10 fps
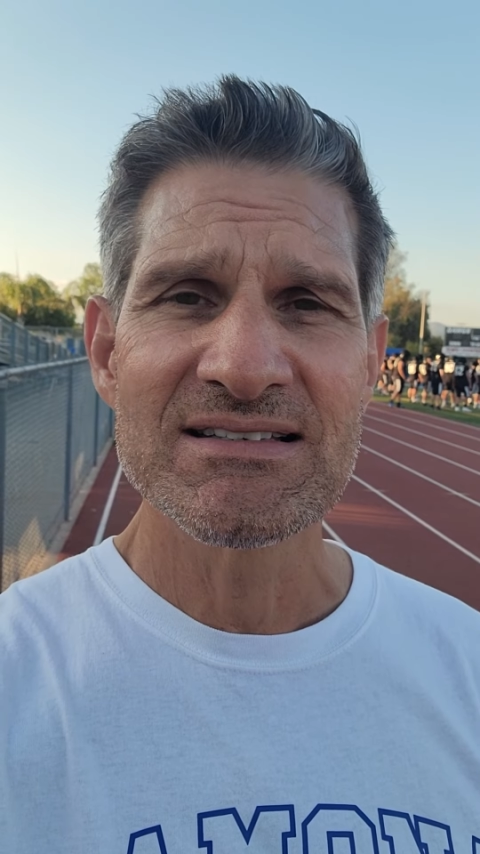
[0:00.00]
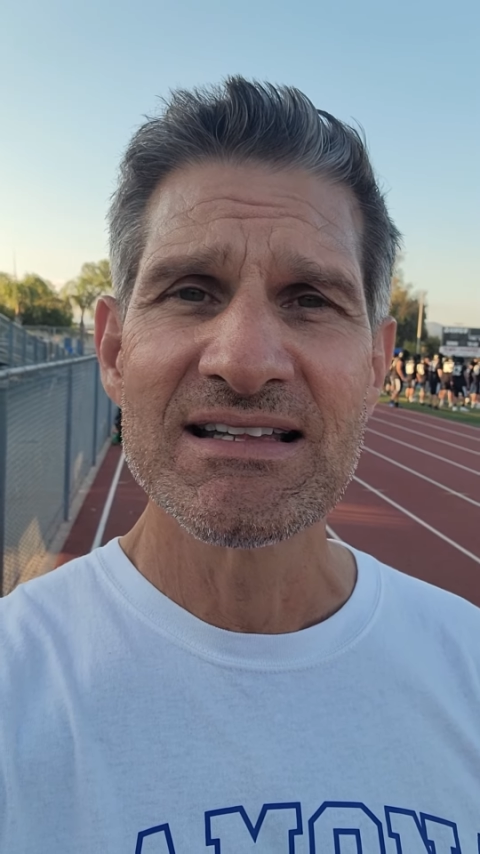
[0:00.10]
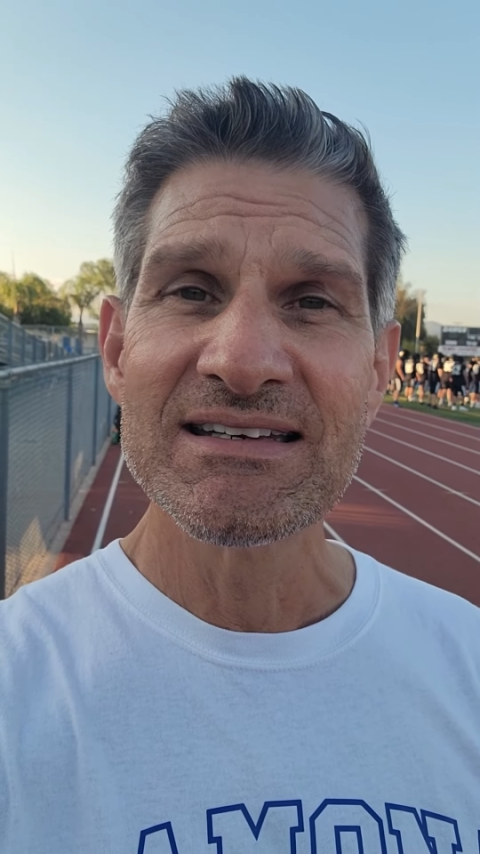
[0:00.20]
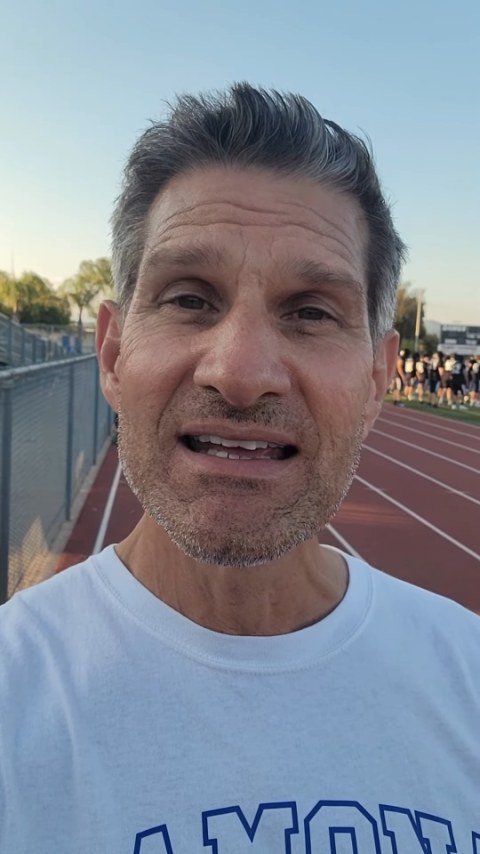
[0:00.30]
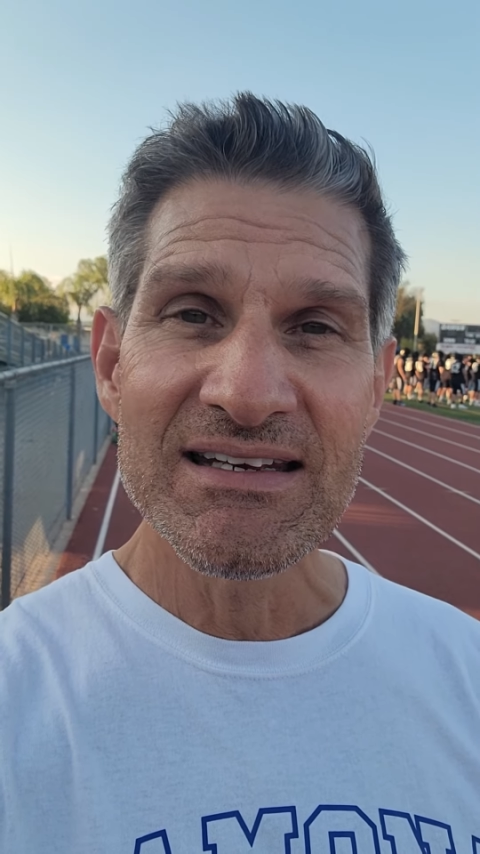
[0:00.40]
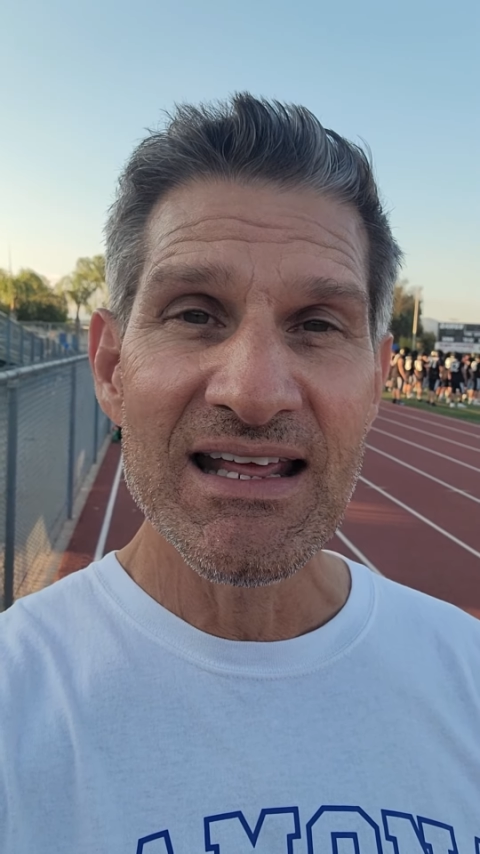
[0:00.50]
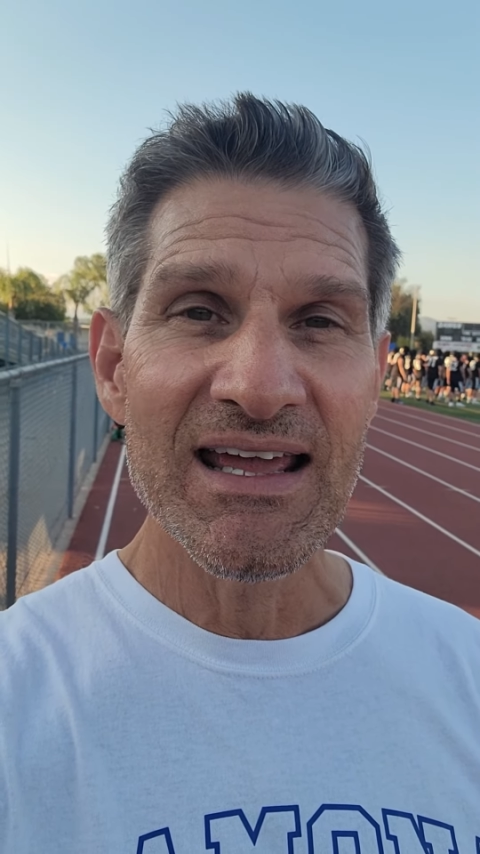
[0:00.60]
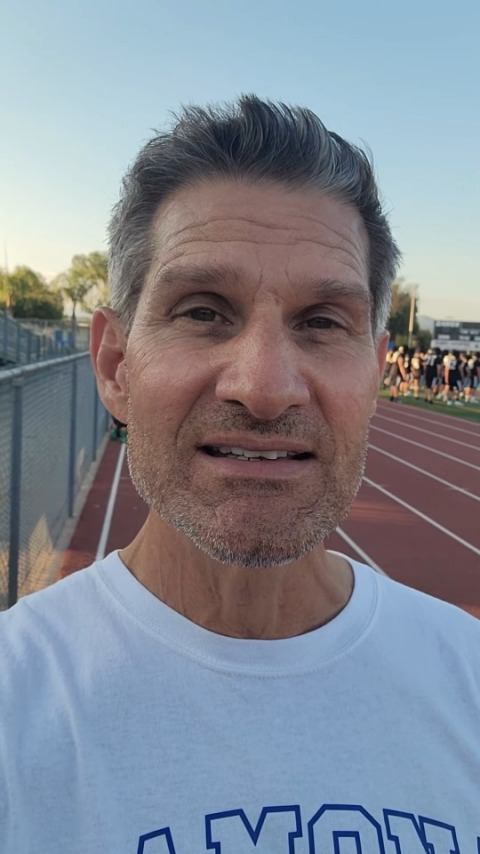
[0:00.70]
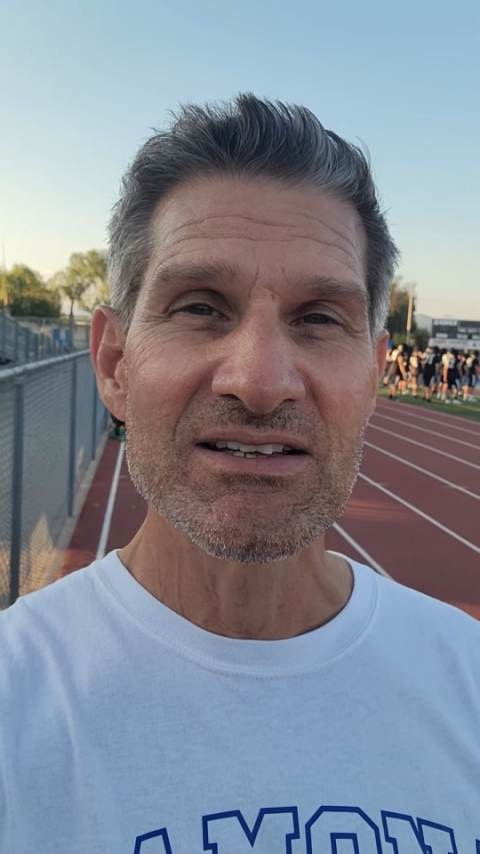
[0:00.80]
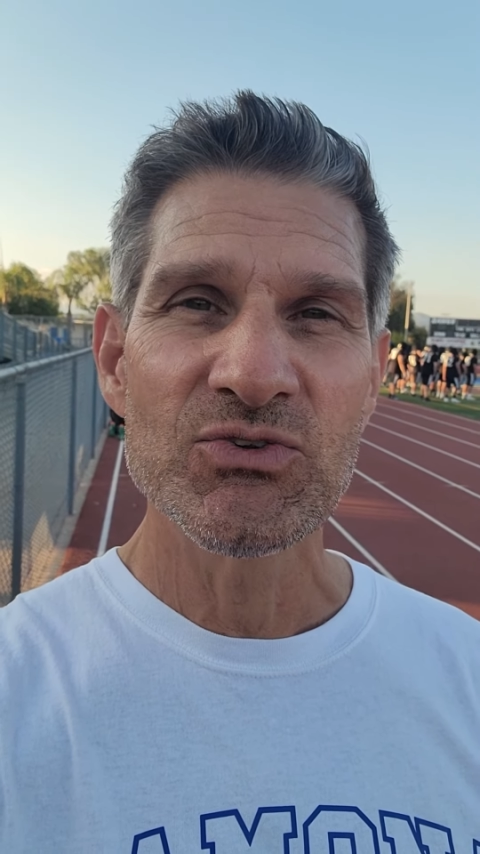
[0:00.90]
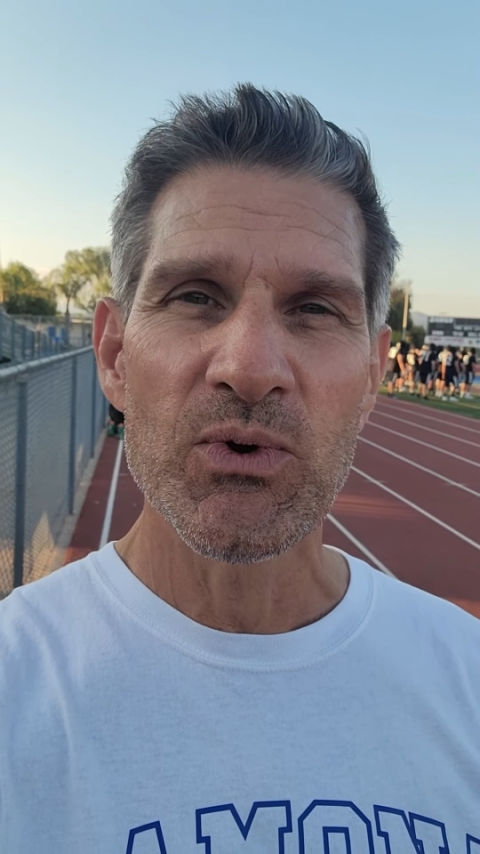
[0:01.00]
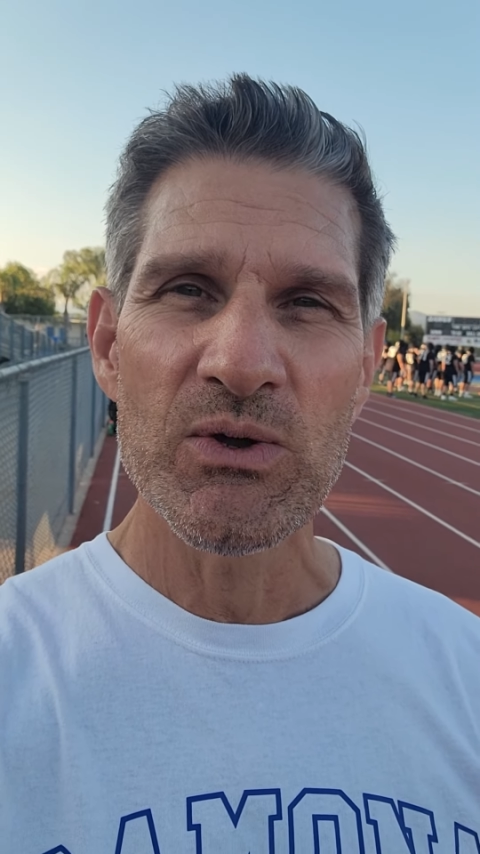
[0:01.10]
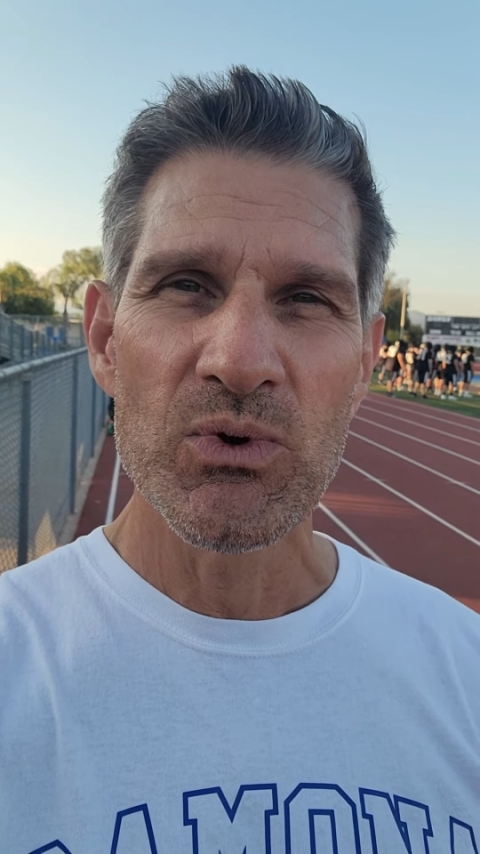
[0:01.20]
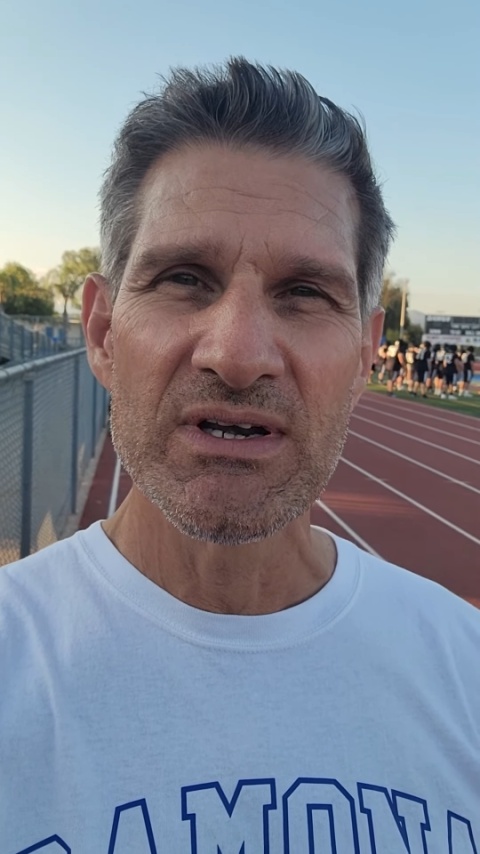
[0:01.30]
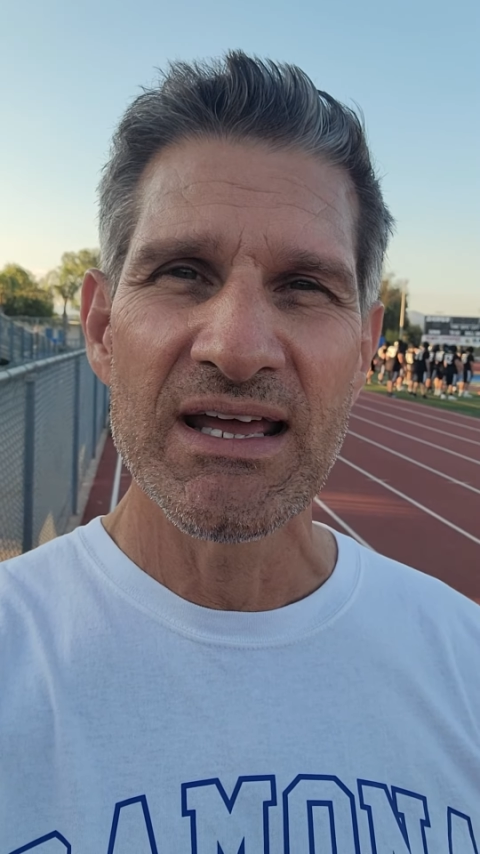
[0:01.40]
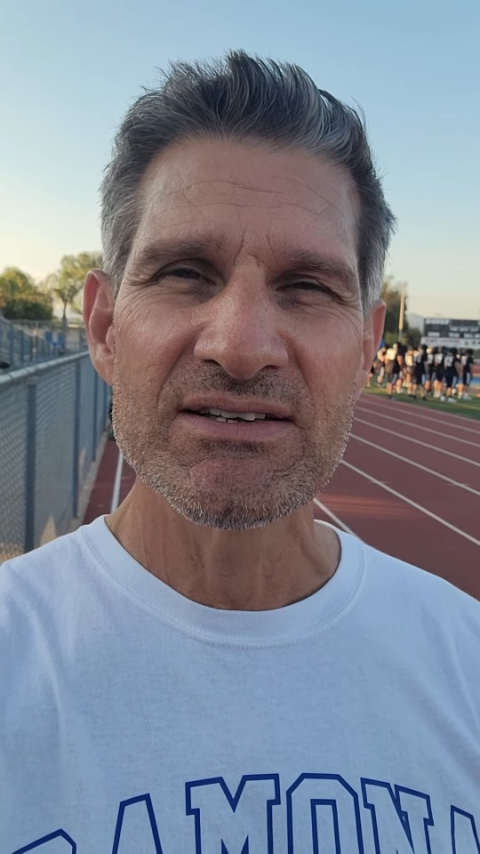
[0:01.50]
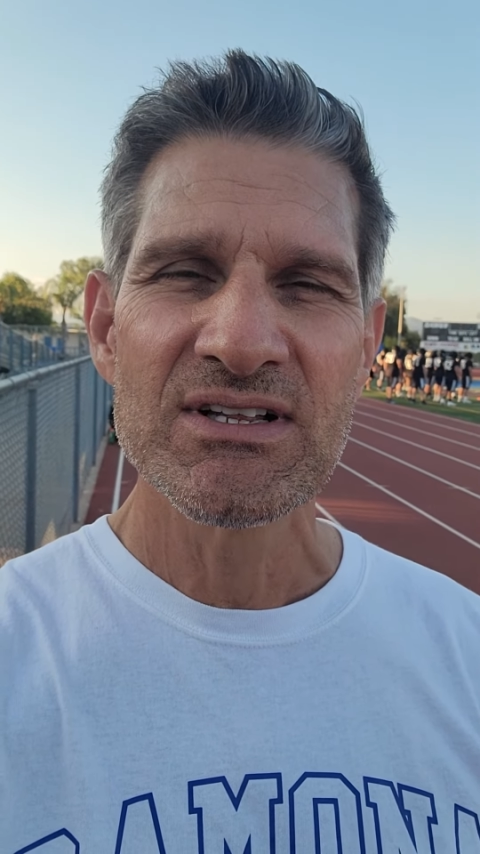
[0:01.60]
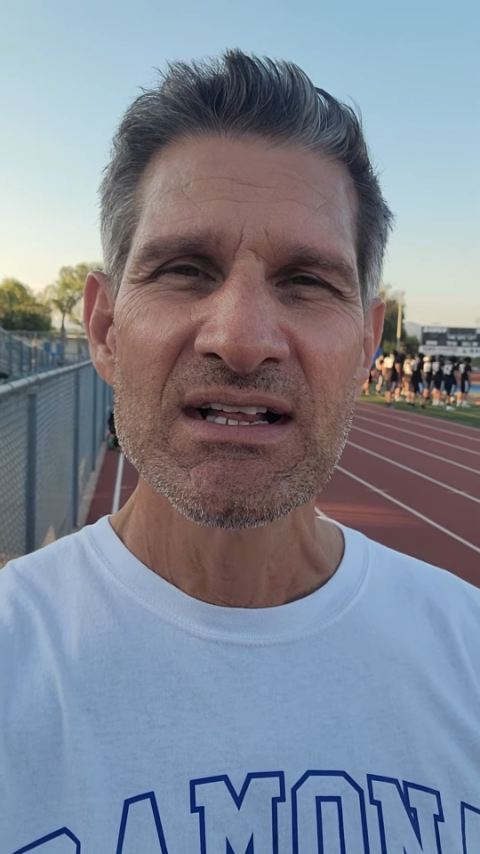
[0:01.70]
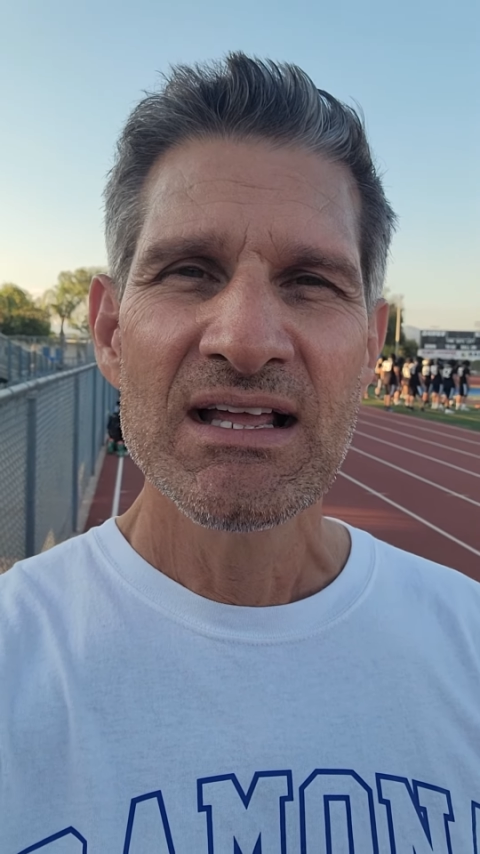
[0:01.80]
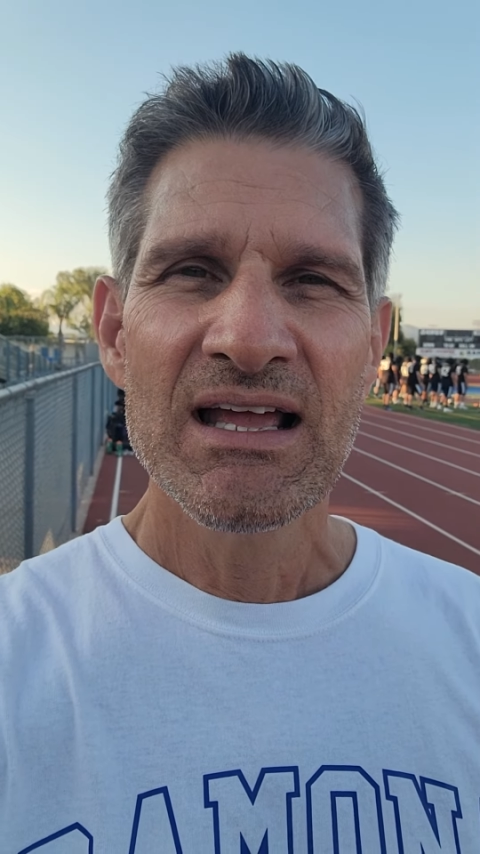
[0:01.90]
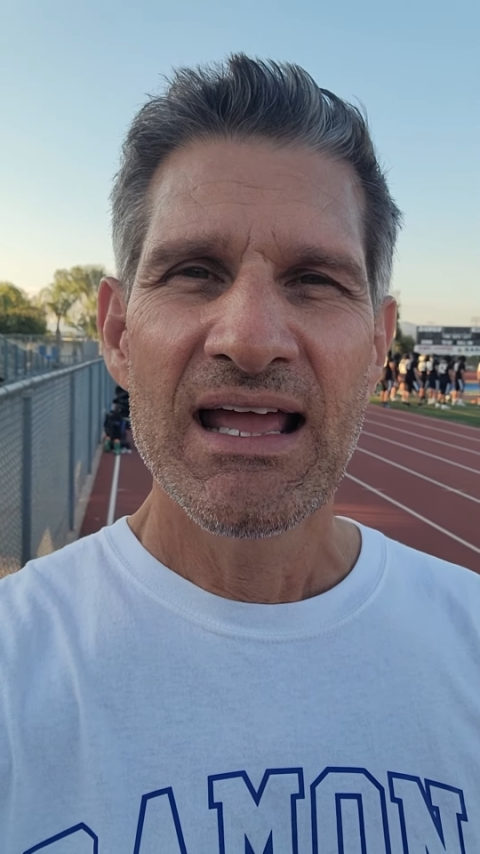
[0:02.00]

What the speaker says: and then 10 days, then 21 days.